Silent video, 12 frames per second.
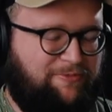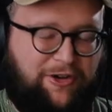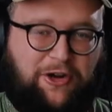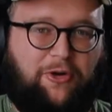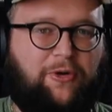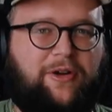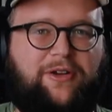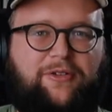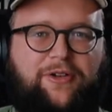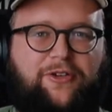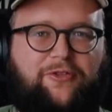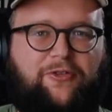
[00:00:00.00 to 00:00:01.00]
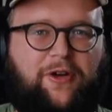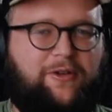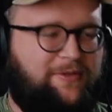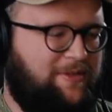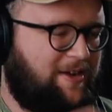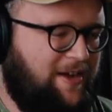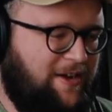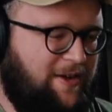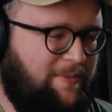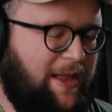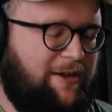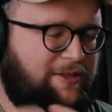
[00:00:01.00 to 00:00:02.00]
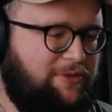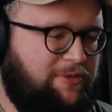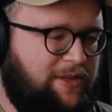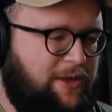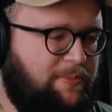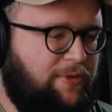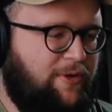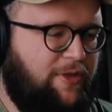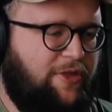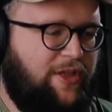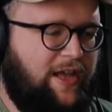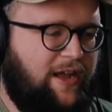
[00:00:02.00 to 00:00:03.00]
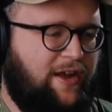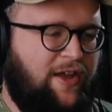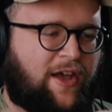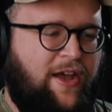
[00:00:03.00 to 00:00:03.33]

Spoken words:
recorded on your phone. That was a really important thing.